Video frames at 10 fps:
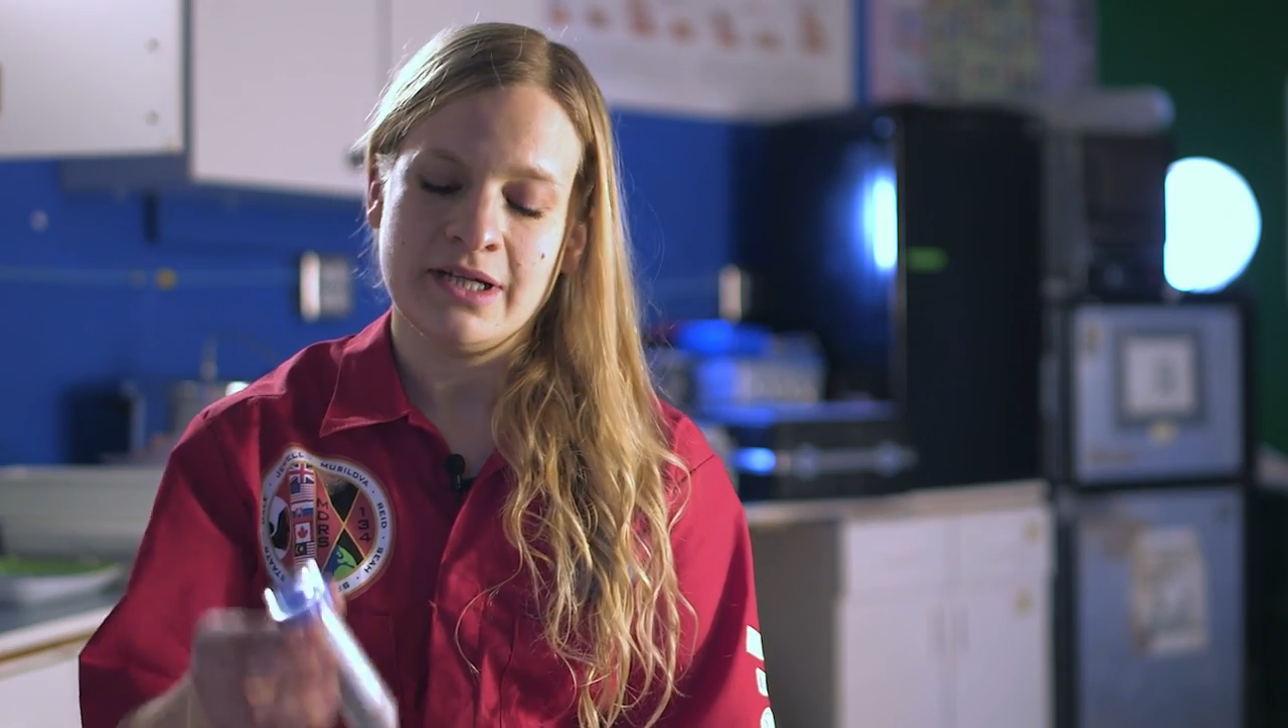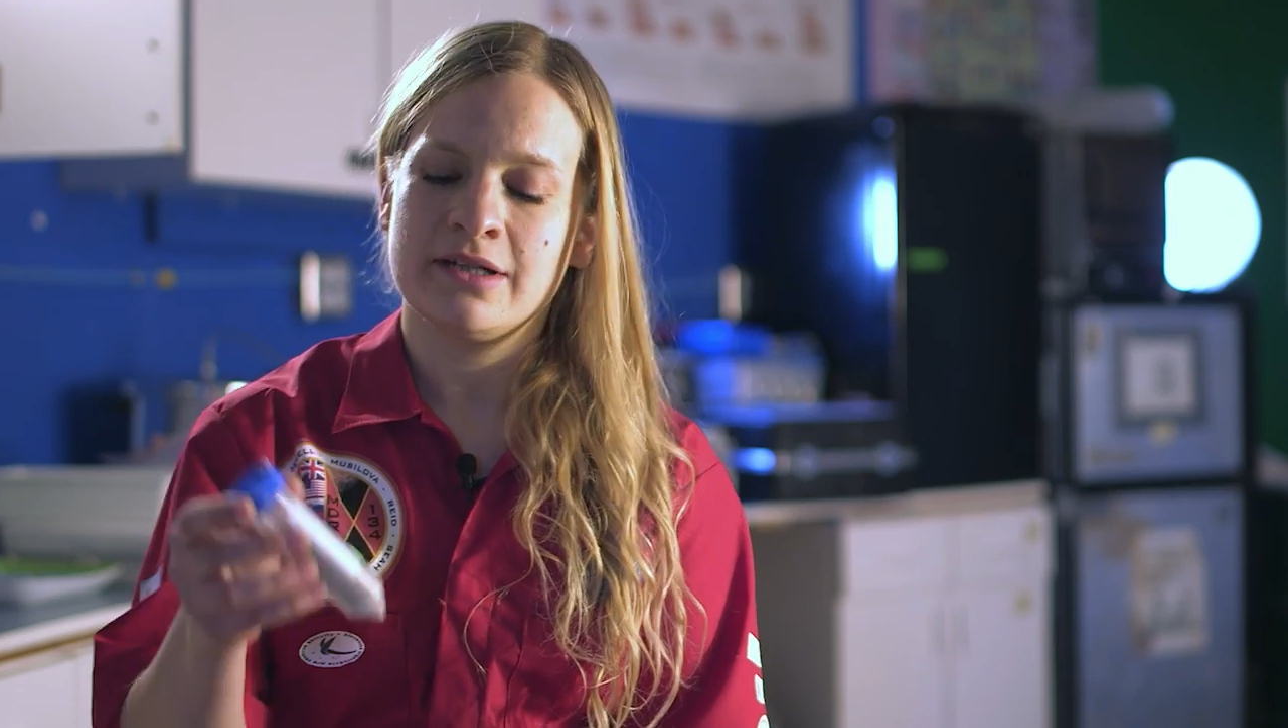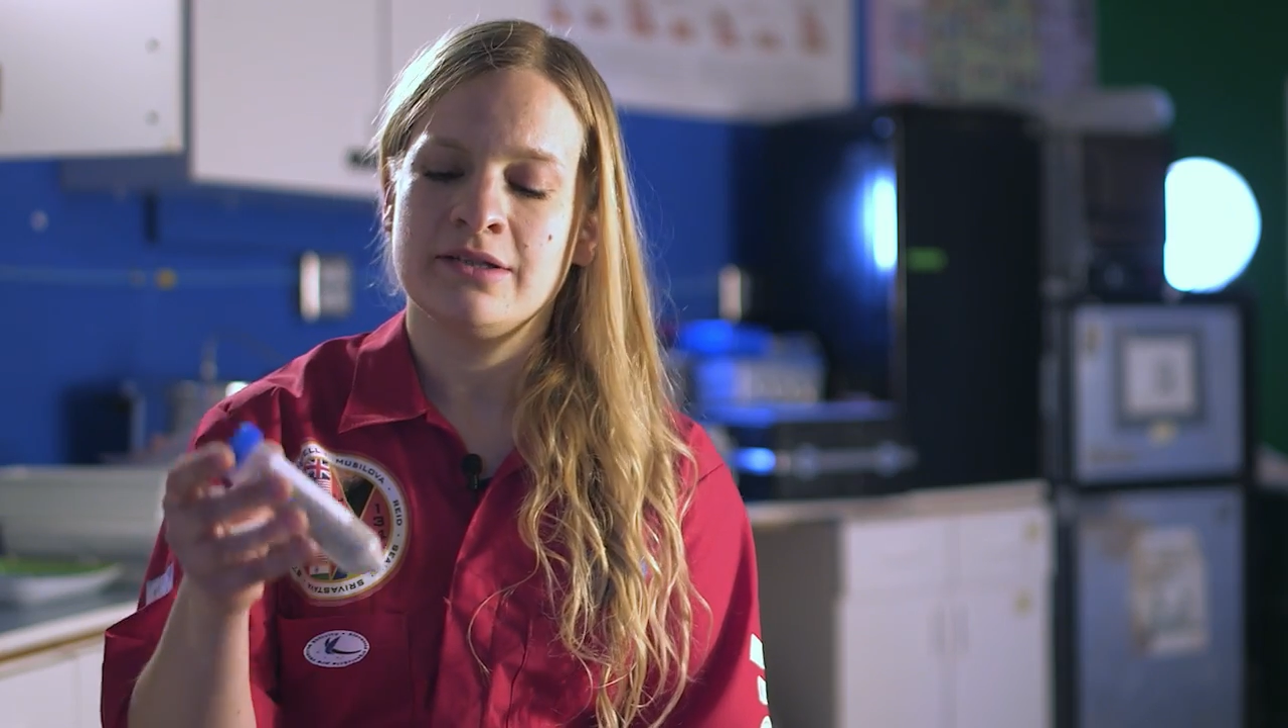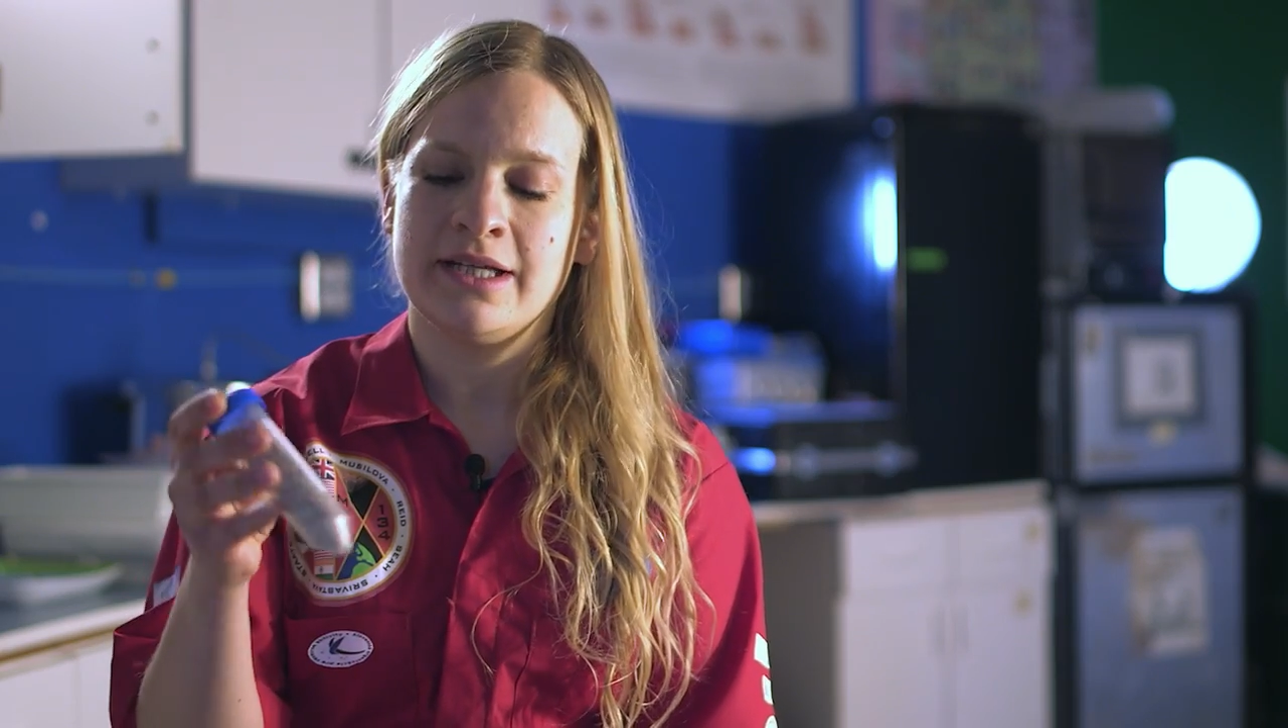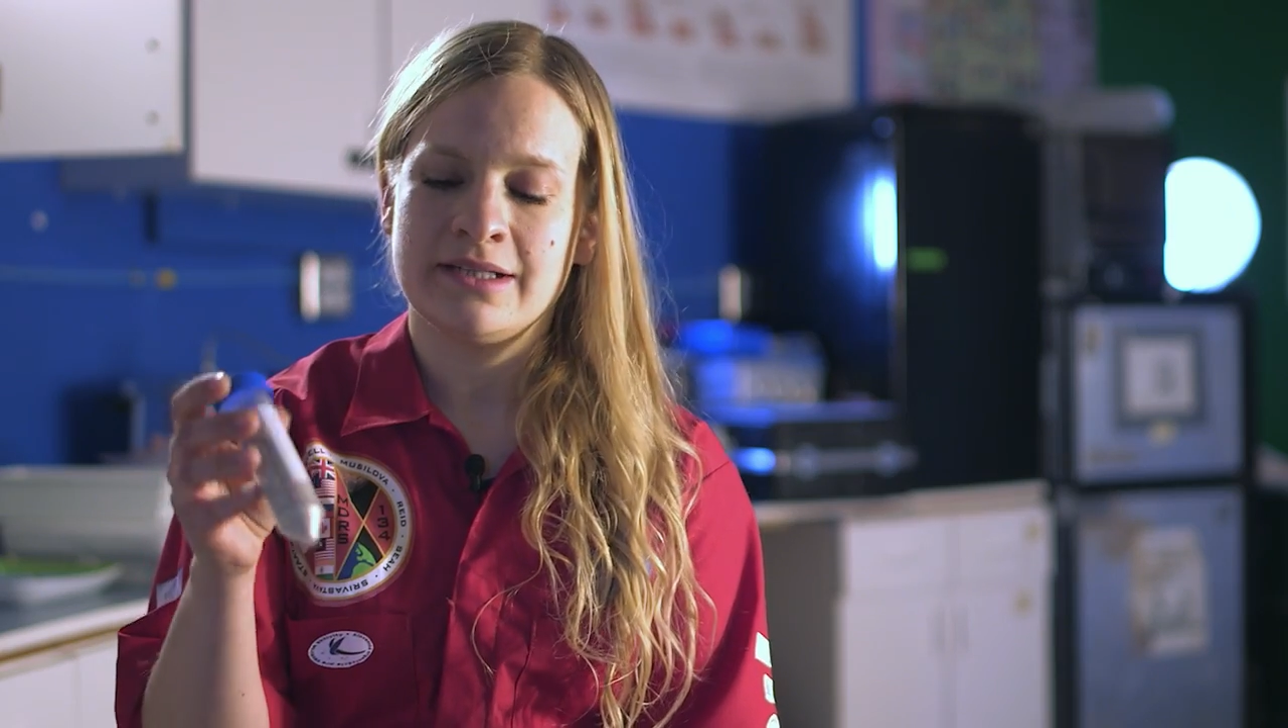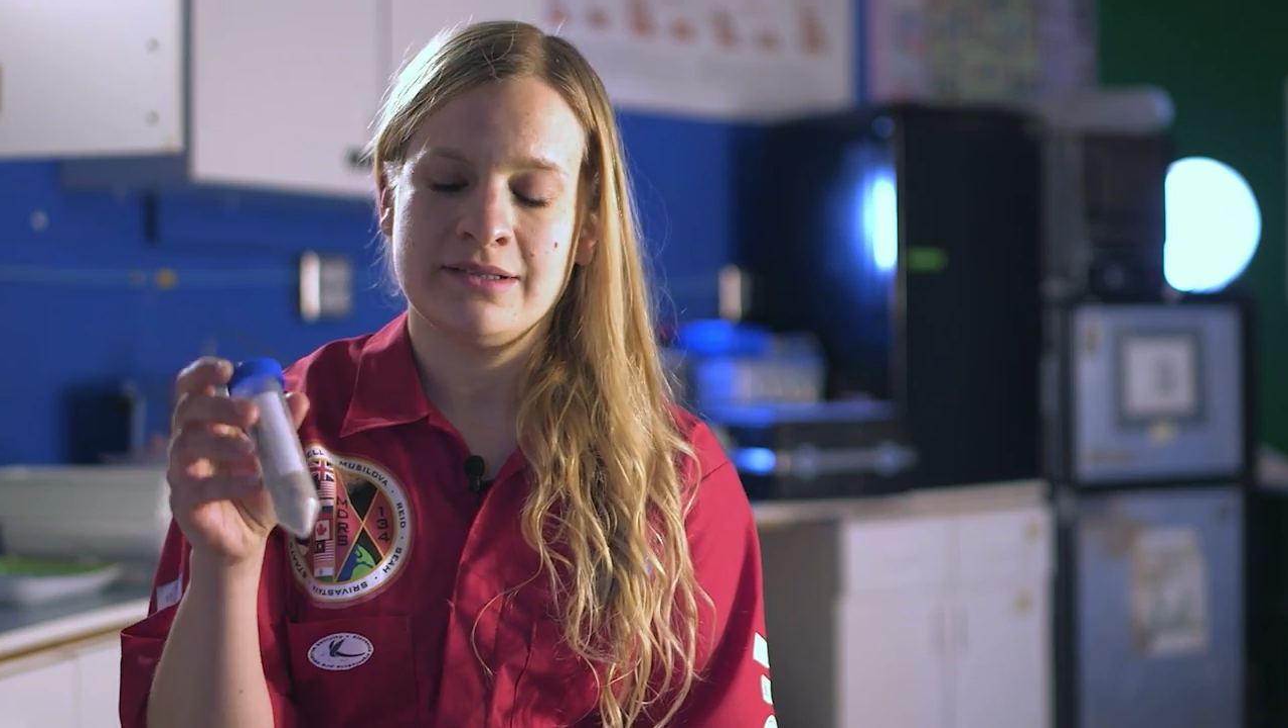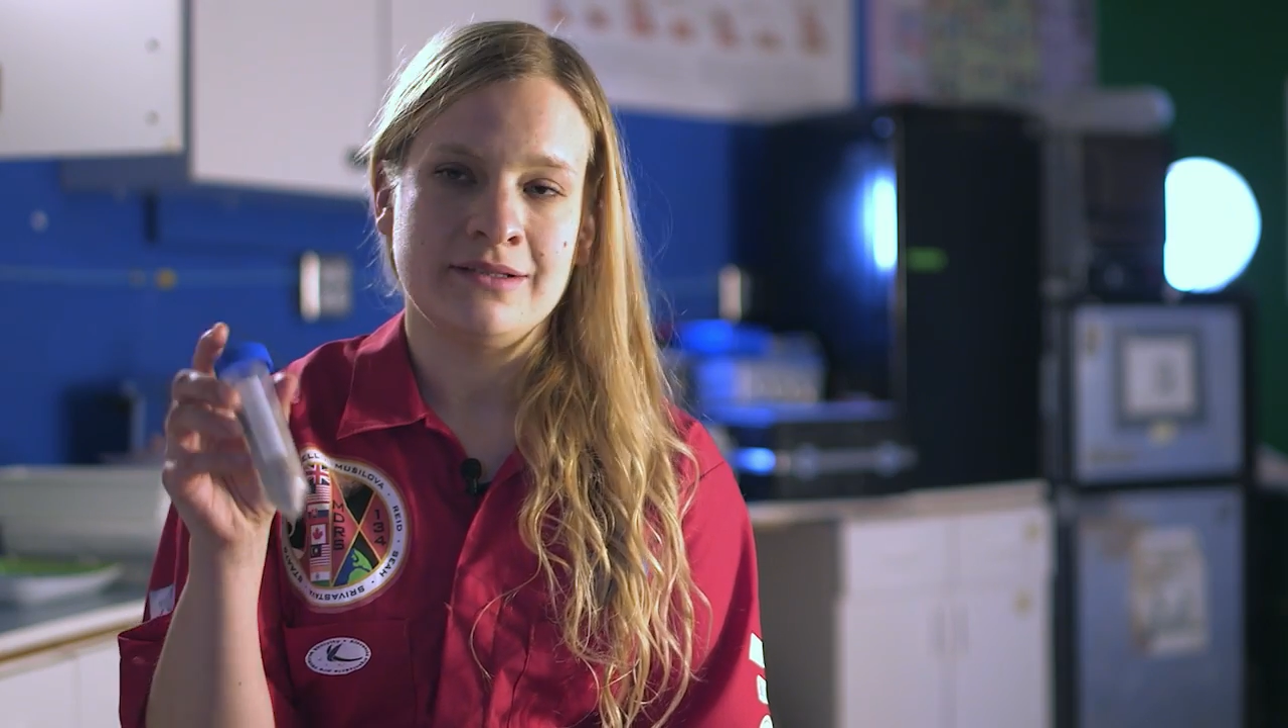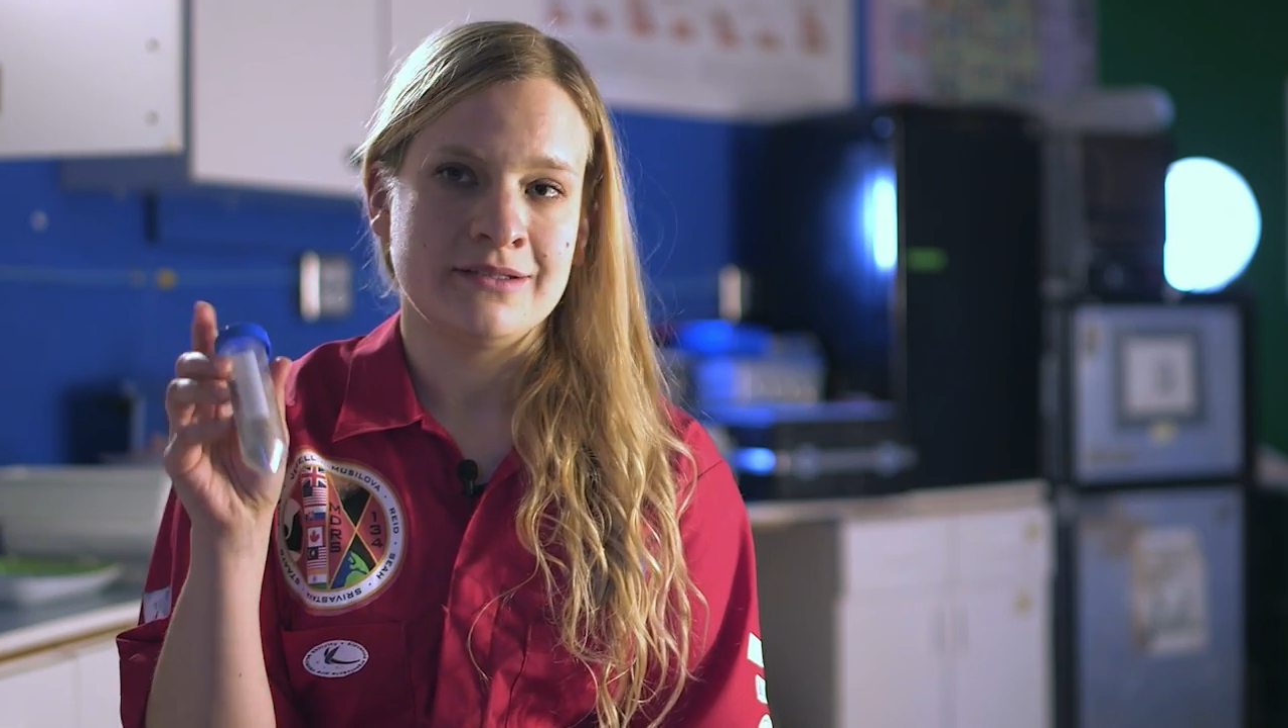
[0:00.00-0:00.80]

I collected